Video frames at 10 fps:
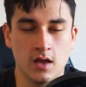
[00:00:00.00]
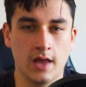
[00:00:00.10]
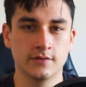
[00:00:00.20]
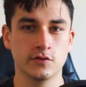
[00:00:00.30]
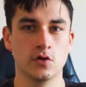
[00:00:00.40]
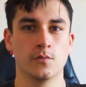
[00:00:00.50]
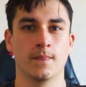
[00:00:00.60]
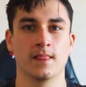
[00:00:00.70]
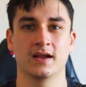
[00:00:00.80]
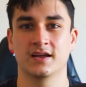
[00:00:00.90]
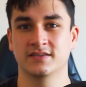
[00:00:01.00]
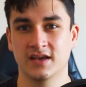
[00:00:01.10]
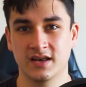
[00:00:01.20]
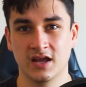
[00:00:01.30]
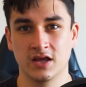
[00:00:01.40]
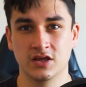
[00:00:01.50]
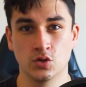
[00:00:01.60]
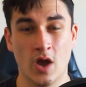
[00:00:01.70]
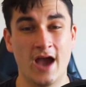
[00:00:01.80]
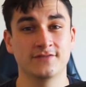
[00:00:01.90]
And so, like I said,
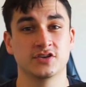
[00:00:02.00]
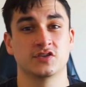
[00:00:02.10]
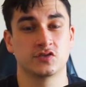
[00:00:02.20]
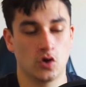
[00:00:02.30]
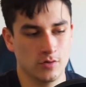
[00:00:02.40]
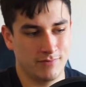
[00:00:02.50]
you have to start